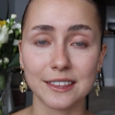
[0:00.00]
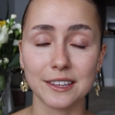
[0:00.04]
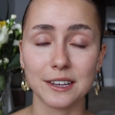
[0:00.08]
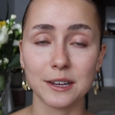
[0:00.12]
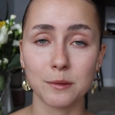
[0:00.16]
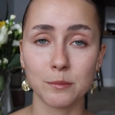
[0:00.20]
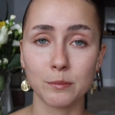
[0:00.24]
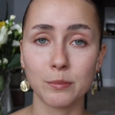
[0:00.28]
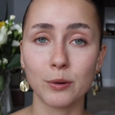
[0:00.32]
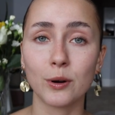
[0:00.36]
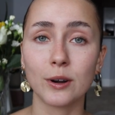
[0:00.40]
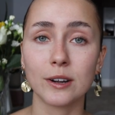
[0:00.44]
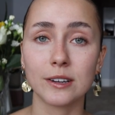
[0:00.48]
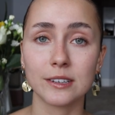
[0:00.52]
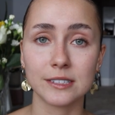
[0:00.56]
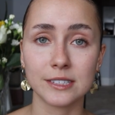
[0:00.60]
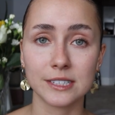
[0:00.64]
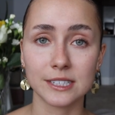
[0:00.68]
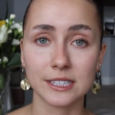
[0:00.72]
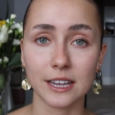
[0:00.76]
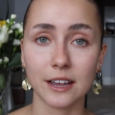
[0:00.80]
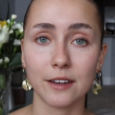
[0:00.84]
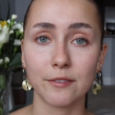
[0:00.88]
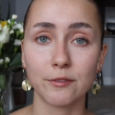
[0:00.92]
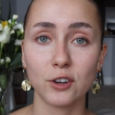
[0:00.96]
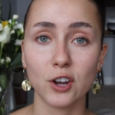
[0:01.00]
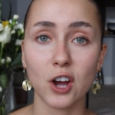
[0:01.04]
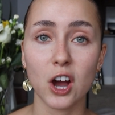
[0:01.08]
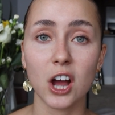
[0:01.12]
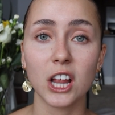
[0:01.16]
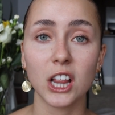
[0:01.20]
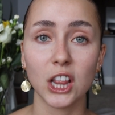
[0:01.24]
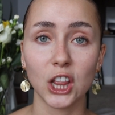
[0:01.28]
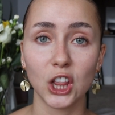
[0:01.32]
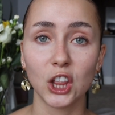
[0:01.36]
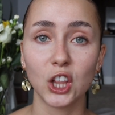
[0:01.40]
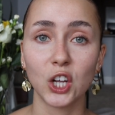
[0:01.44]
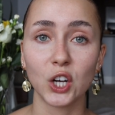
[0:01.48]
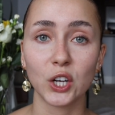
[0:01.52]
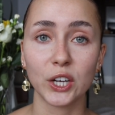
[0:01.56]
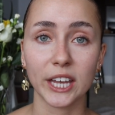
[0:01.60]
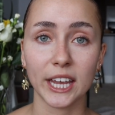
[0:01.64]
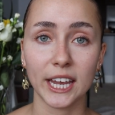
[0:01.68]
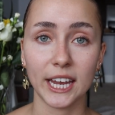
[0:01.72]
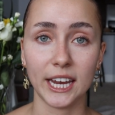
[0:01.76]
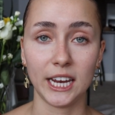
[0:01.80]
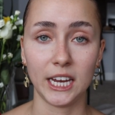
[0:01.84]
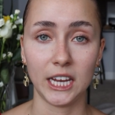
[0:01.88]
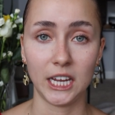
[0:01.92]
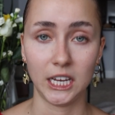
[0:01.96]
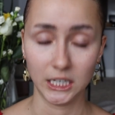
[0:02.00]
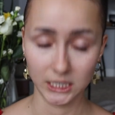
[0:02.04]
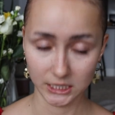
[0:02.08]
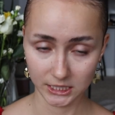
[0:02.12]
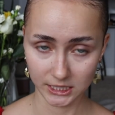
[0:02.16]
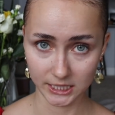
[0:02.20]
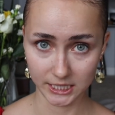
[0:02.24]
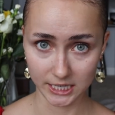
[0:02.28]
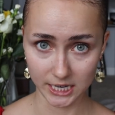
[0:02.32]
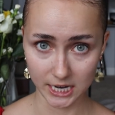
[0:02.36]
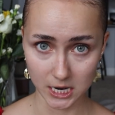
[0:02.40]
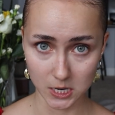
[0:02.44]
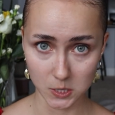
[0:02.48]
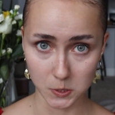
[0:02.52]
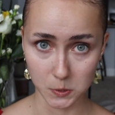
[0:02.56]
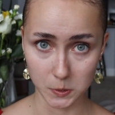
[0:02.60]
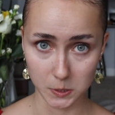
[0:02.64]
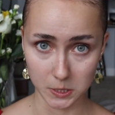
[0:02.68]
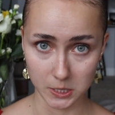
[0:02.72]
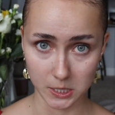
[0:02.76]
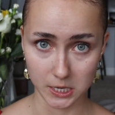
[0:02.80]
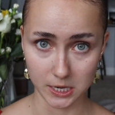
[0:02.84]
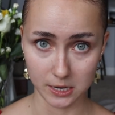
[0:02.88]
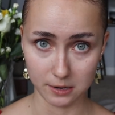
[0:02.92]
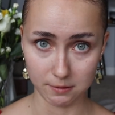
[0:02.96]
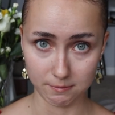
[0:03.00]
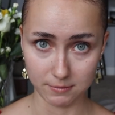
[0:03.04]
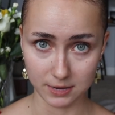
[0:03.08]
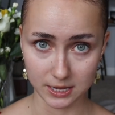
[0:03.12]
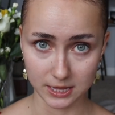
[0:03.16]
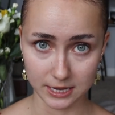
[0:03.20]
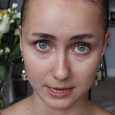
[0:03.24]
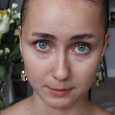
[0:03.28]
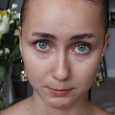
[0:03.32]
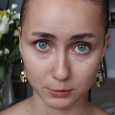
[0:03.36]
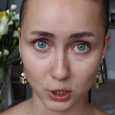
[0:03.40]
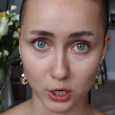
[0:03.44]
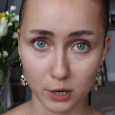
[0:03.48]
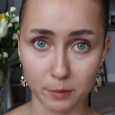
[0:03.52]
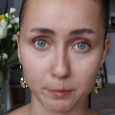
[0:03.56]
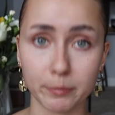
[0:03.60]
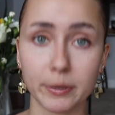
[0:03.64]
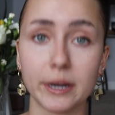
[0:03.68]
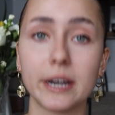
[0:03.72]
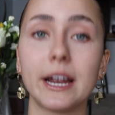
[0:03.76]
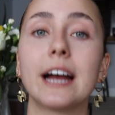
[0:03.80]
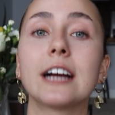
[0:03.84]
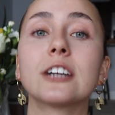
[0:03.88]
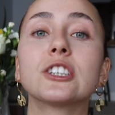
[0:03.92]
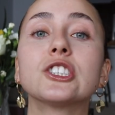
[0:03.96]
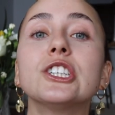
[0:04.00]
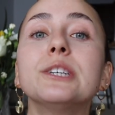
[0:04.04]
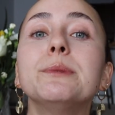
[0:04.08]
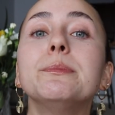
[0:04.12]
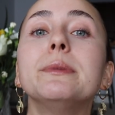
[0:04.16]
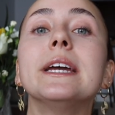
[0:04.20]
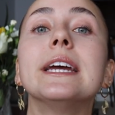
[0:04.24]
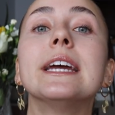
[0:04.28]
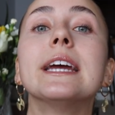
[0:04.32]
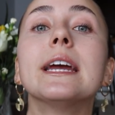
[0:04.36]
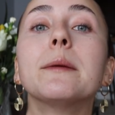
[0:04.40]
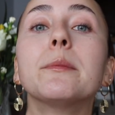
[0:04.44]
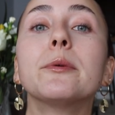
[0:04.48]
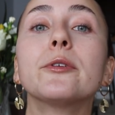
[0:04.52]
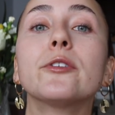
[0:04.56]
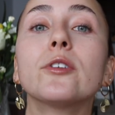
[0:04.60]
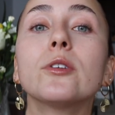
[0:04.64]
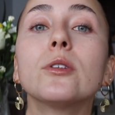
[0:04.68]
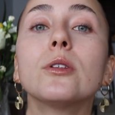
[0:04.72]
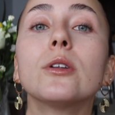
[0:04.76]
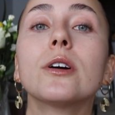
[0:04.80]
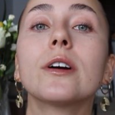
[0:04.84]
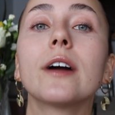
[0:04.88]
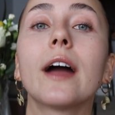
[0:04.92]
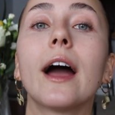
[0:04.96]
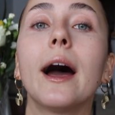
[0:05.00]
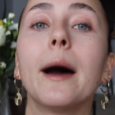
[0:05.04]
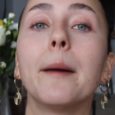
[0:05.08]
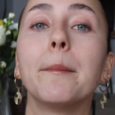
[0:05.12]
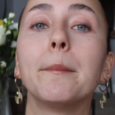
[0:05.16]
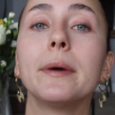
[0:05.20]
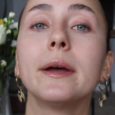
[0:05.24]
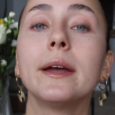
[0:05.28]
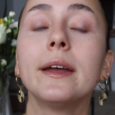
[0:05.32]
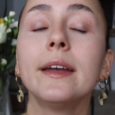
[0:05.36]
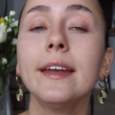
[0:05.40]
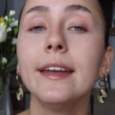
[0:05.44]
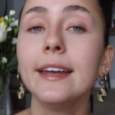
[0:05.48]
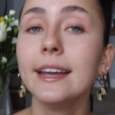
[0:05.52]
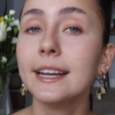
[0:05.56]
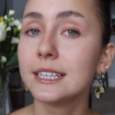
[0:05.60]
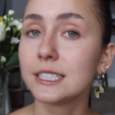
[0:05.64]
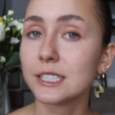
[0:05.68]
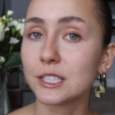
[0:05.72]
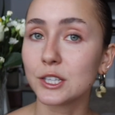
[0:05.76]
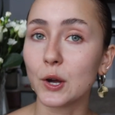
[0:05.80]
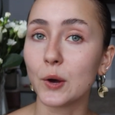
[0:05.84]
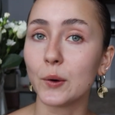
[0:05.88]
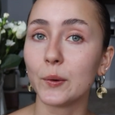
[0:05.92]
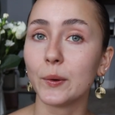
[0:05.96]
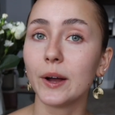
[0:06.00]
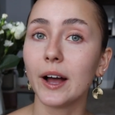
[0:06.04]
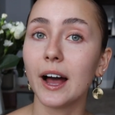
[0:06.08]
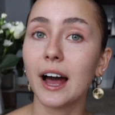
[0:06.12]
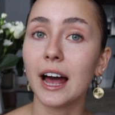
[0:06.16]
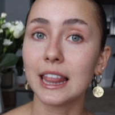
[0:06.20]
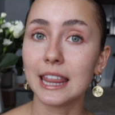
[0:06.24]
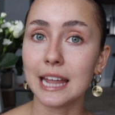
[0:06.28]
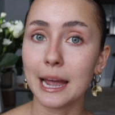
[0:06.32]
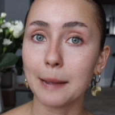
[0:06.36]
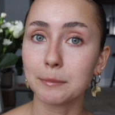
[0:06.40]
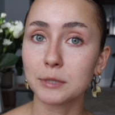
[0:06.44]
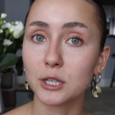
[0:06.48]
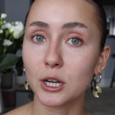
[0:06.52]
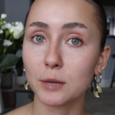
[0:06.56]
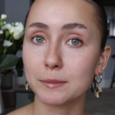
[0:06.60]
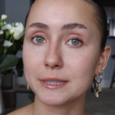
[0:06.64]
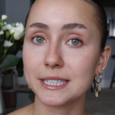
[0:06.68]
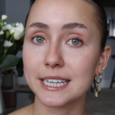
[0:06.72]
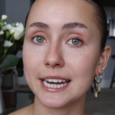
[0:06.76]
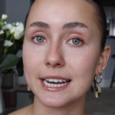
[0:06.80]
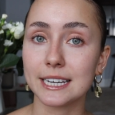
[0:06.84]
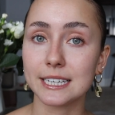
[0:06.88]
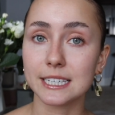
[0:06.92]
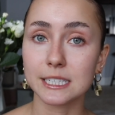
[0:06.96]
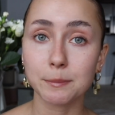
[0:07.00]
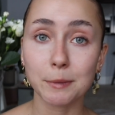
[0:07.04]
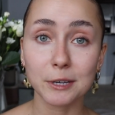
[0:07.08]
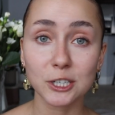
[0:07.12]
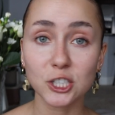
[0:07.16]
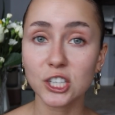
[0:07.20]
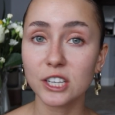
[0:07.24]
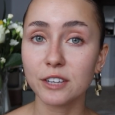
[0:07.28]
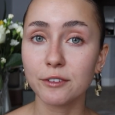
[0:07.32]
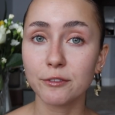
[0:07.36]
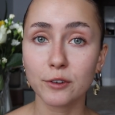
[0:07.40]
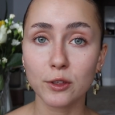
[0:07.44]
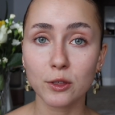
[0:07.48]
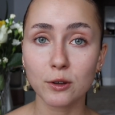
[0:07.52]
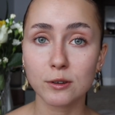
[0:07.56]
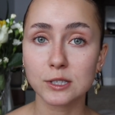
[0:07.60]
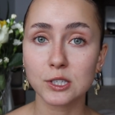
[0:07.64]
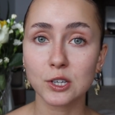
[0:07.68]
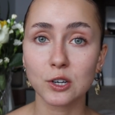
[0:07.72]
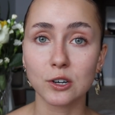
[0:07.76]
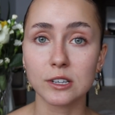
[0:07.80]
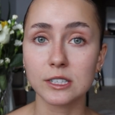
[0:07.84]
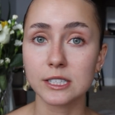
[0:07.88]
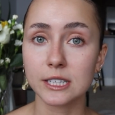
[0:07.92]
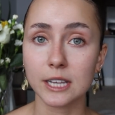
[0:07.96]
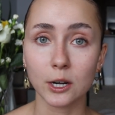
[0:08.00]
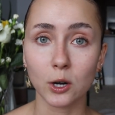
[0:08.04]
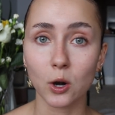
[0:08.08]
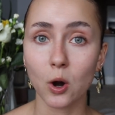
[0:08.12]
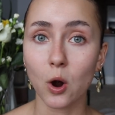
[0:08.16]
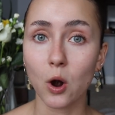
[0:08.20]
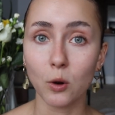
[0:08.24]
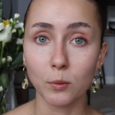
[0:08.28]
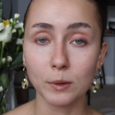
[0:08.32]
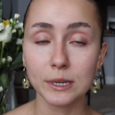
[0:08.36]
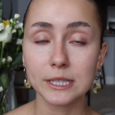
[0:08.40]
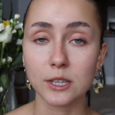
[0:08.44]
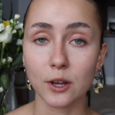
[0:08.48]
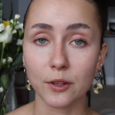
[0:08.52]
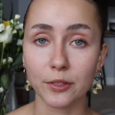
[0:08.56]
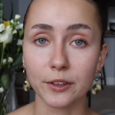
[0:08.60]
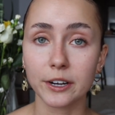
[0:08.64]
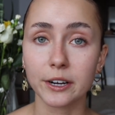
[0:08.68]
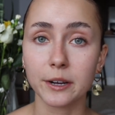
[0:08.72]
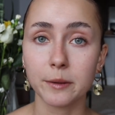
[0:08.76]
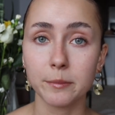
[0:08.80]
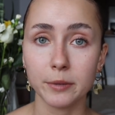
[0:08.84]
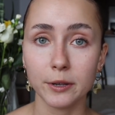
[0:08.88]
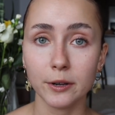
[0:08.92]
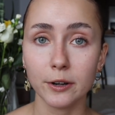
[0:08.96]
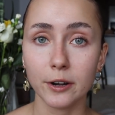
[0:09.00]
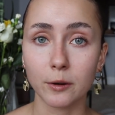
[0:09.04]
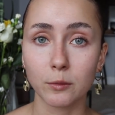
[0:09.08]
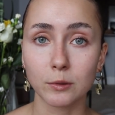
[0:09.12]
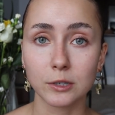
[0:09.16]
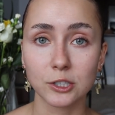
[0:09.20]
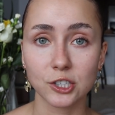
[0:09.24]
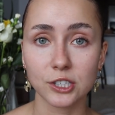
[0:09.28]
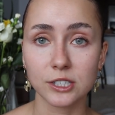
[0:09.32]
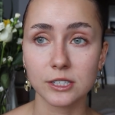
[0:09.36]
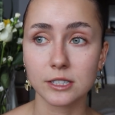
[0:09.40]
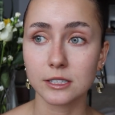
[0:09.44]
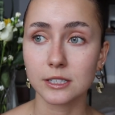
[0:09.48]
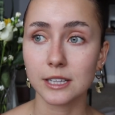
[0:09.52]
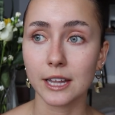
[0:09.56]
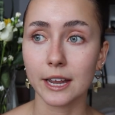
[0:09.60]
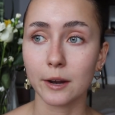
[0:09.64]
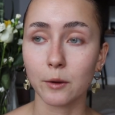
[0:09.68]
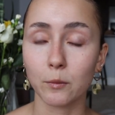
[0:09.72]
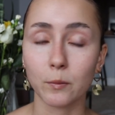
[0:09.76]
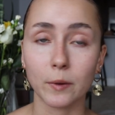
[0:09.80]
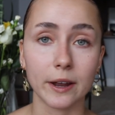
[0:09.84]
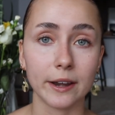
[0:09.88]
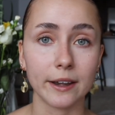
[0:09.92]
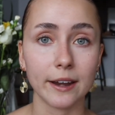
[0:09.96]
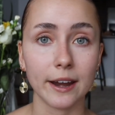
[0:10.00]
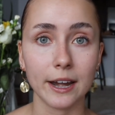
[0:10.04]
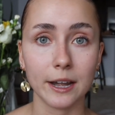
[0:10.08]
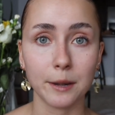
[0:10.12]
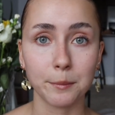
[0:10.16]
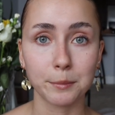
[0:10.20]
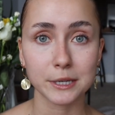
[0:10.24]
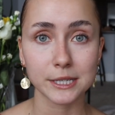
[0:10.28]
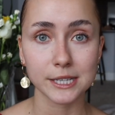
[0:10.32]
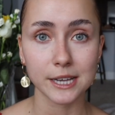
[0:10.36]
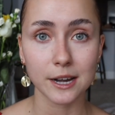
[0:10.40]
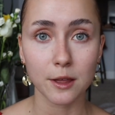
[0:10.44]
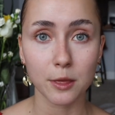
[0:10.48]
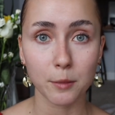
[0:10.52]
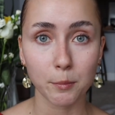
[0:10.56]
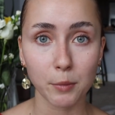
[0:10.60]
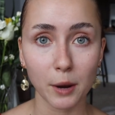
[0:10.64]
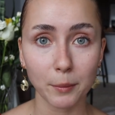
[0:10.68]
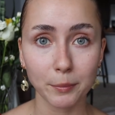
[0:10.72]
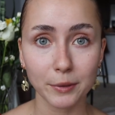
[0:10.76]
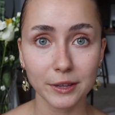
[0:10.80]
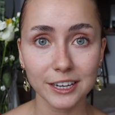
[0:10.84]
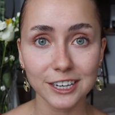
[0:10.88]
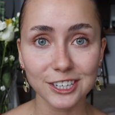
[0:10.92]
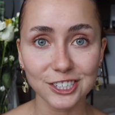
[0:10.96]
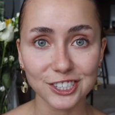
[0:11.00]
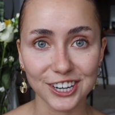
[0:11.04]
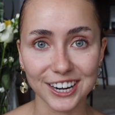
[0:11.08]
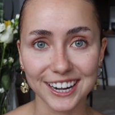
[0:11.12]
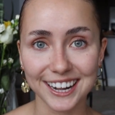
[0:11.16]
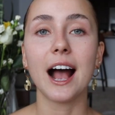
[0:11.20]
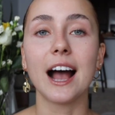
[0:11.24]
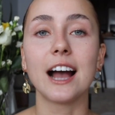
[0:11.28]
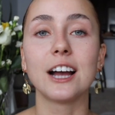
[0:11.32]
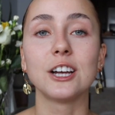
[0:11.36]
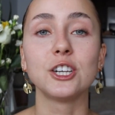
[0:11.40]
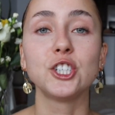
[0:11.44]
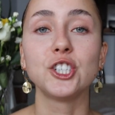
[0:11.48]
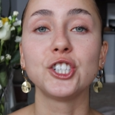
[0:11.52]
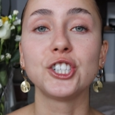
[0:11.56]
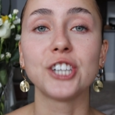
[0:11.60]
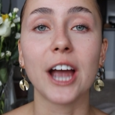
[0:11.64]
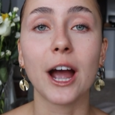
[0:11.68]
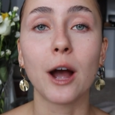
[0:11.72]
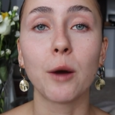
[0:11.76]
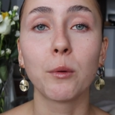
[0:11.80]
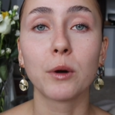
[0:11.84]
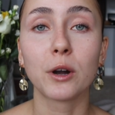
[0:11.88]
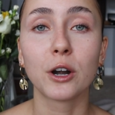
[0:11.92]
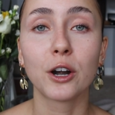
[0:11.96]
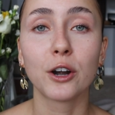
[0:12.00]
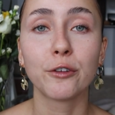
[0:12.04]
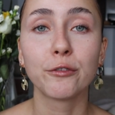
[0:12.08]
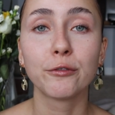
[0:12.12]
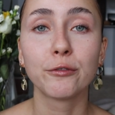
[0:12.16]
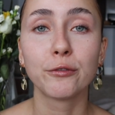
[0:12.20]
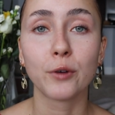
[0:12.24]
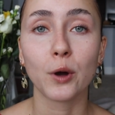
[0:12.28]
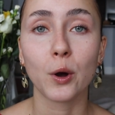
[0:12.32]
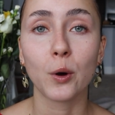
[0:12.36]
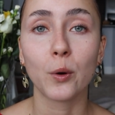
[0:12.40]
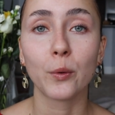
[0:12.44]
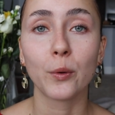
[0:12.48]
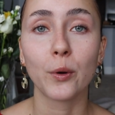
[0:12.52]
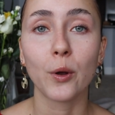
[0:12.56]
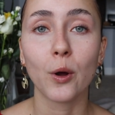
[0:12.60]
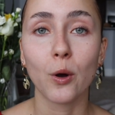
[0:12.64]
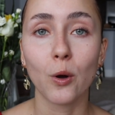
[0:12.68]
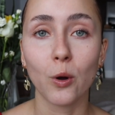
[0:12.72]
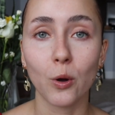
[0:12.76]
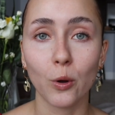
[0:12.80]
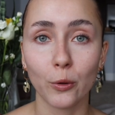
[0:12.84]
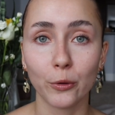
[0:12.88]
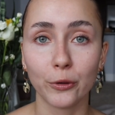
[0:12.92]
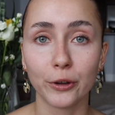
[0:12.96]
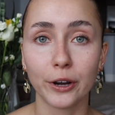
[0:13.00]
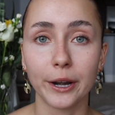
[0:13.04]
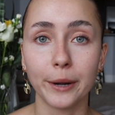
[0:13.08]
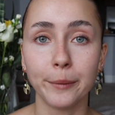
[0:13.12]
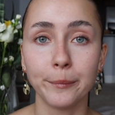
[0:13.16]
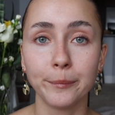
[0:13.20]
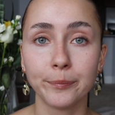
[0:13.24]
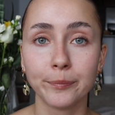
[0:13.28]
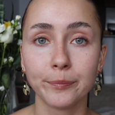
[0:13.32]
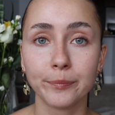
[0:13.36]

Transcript: the importance of not looking down at my laptop, but actually being able to look up. So a laptop stand, especially for those girls that are always on their computer, which is like what, eighty percent of the population. A shower phone holder.